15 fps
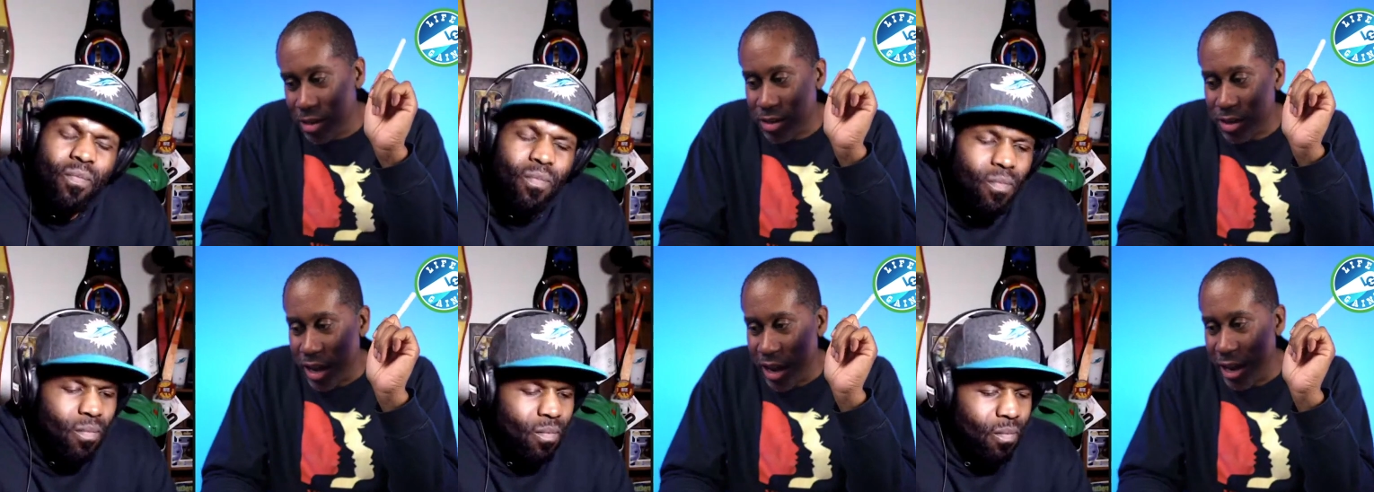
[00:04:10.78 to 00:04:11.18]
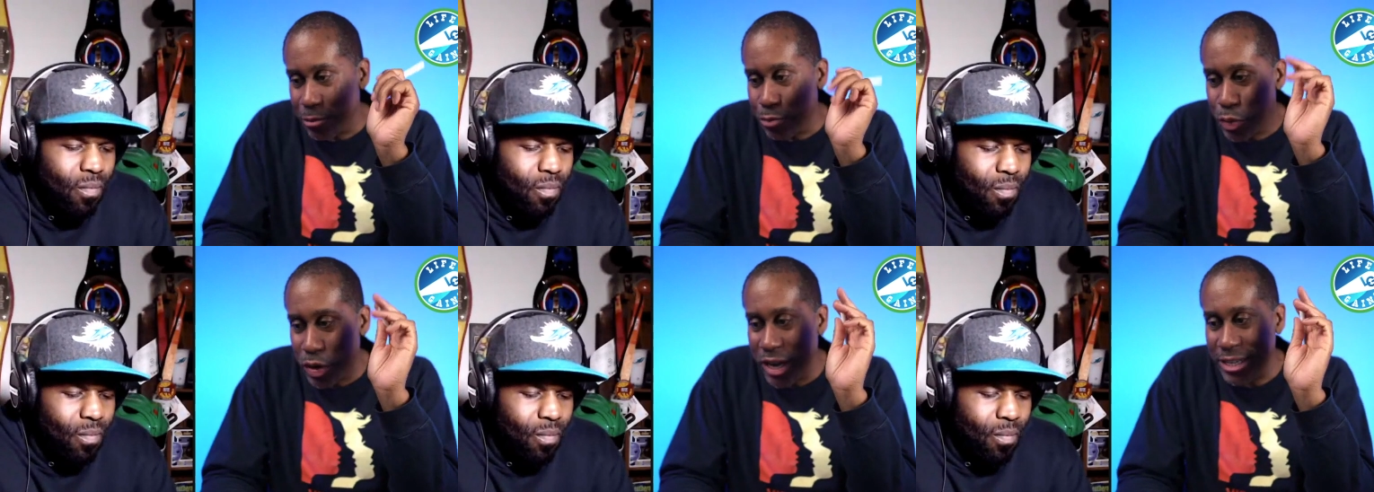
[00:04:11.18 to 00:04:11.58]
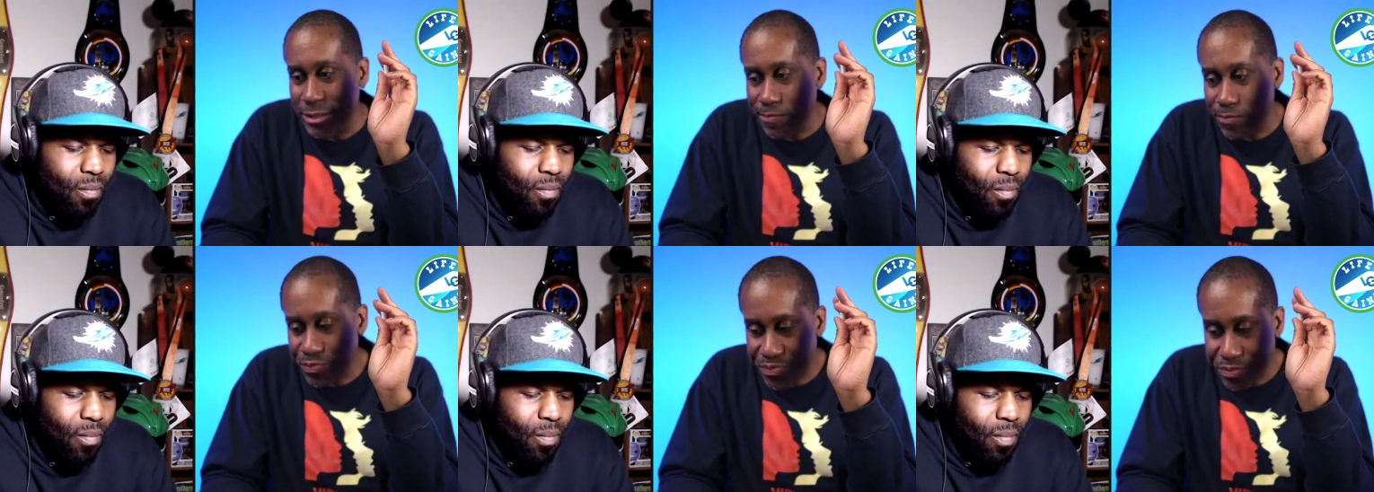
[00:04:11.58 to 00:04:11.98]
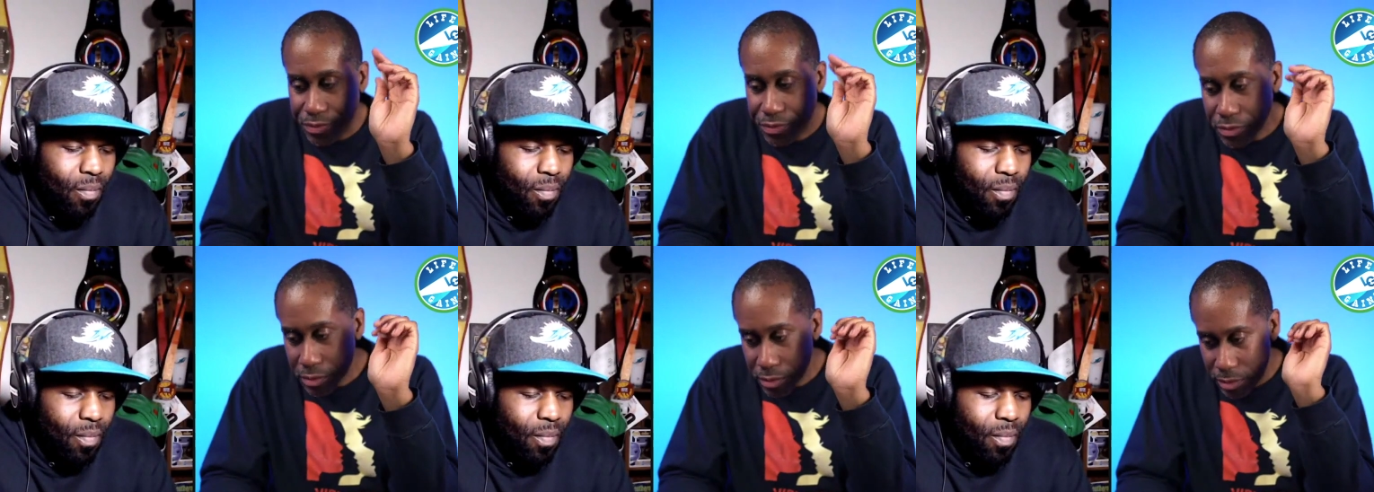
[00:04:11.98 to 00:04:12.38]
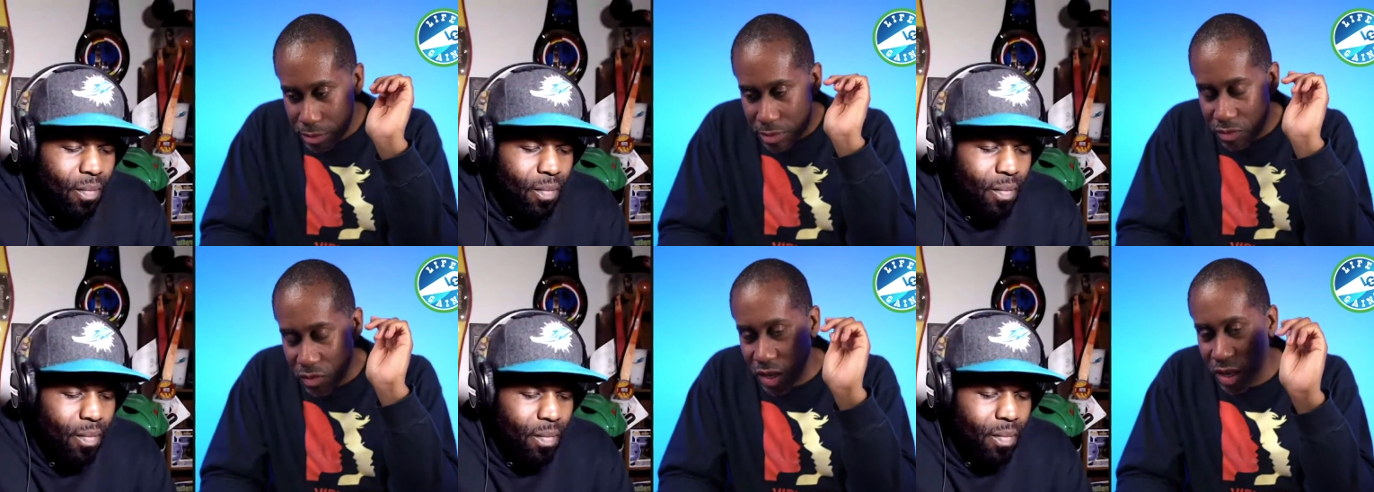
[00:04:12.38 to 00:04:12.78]
Speaker 1: like, but
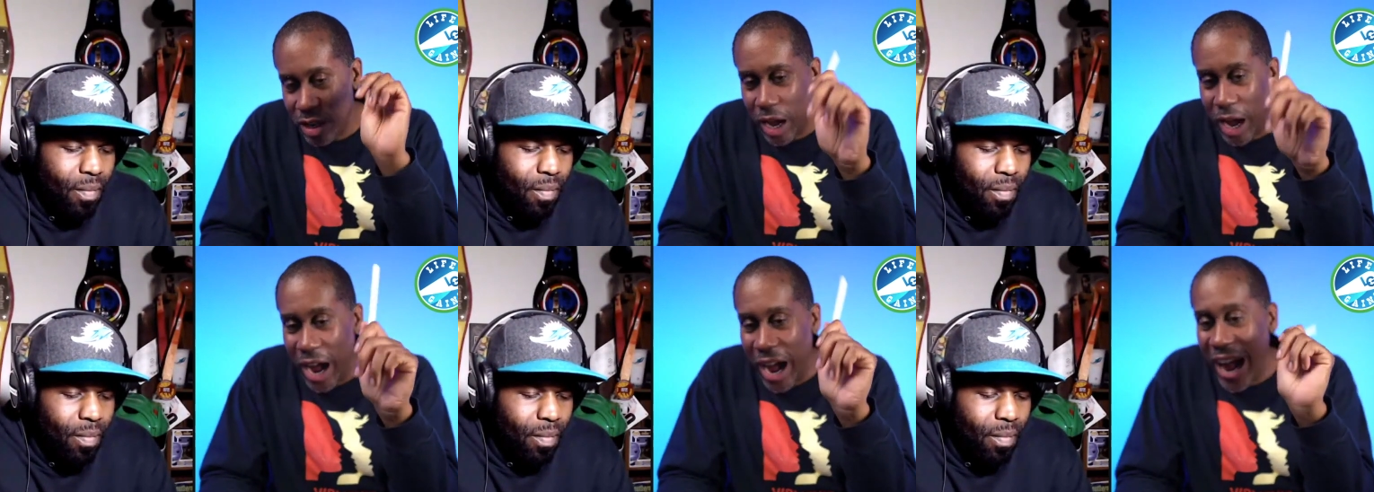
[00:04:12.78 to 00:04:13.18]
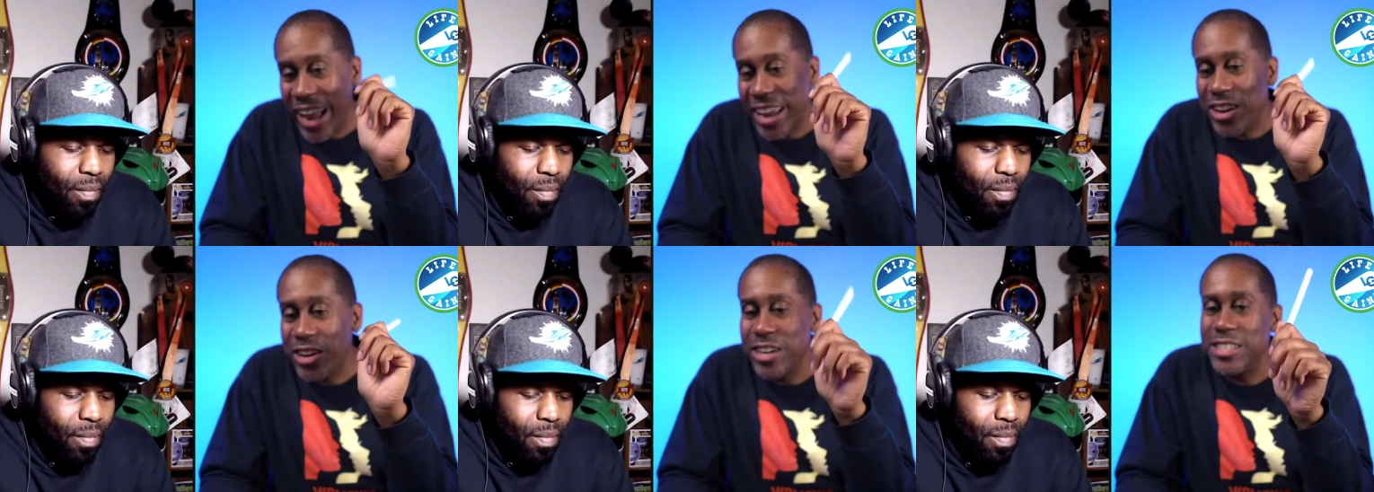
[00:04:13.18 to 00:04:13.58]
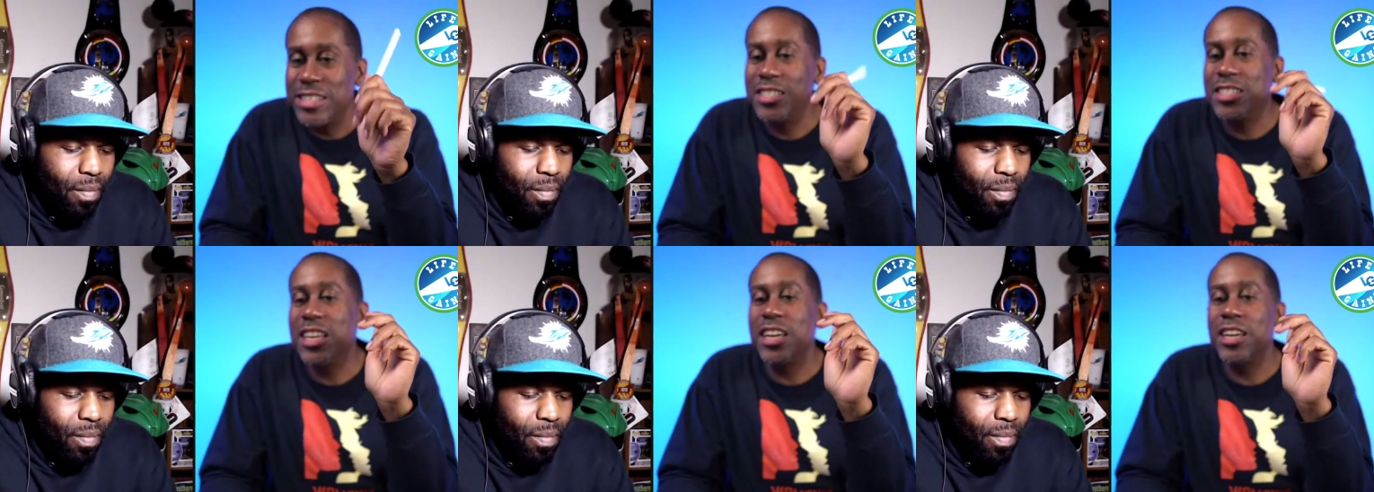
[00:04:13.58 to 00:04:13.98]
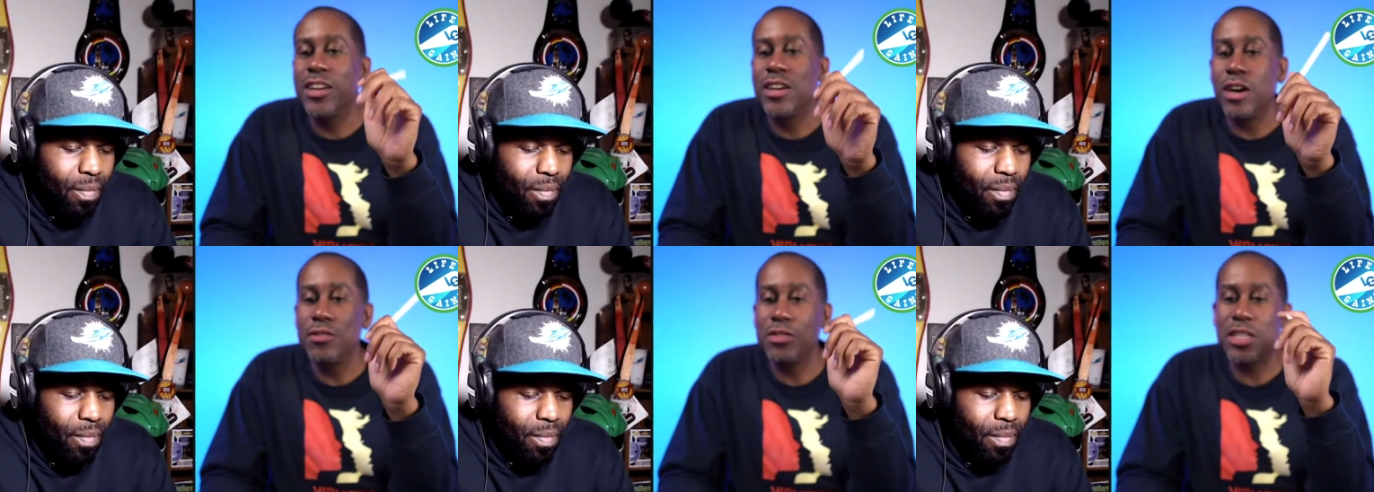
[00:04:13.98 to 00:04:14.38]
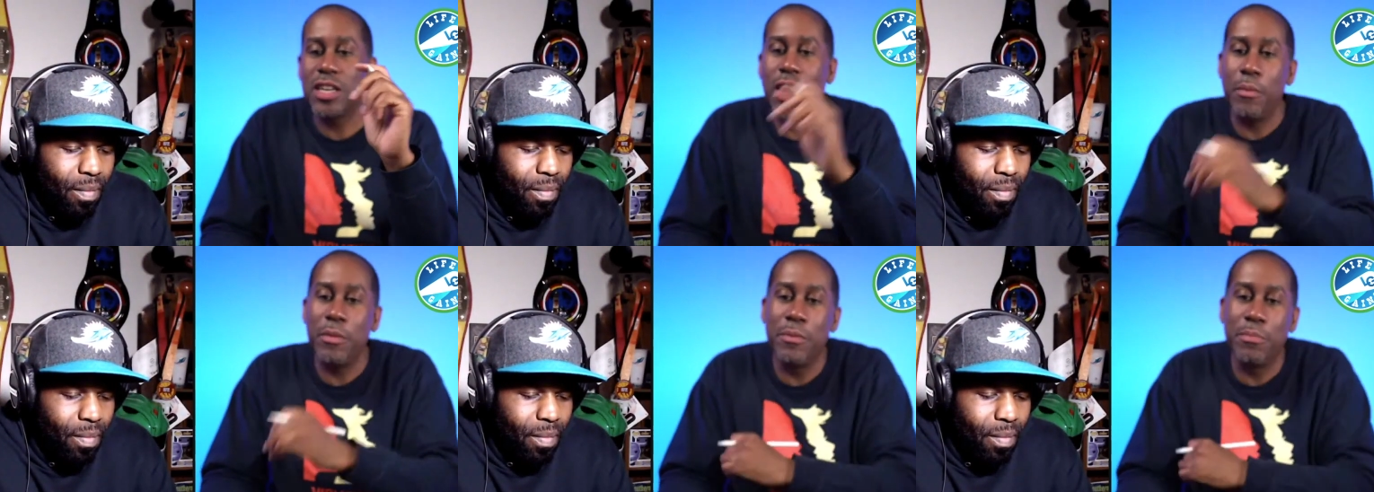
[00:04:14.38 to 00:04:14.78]
I could see Ghost
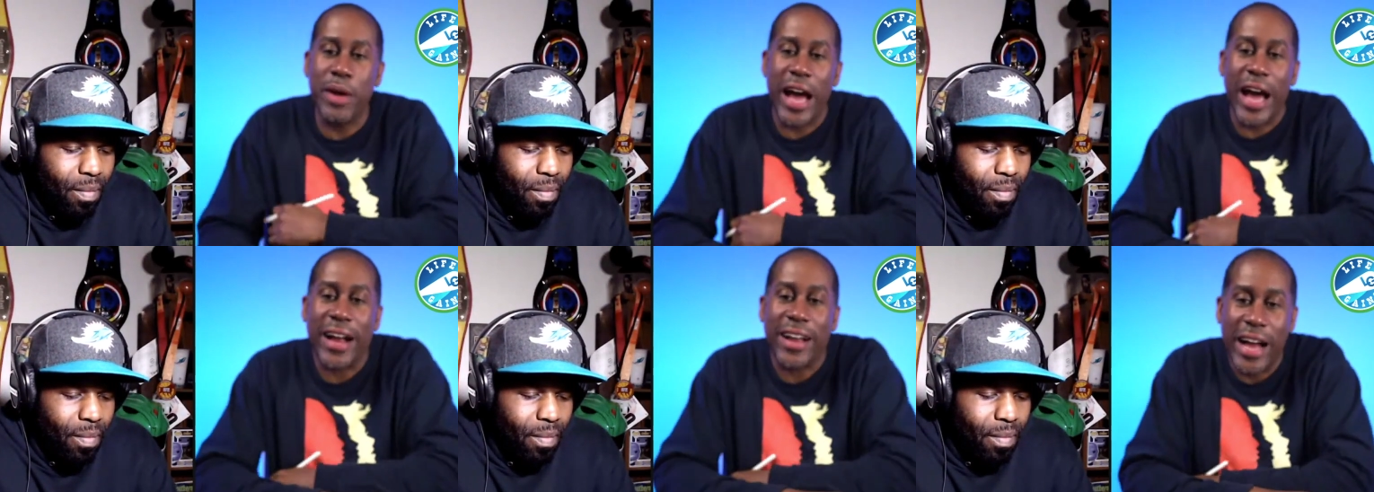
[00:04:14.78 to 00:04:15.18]
coming back.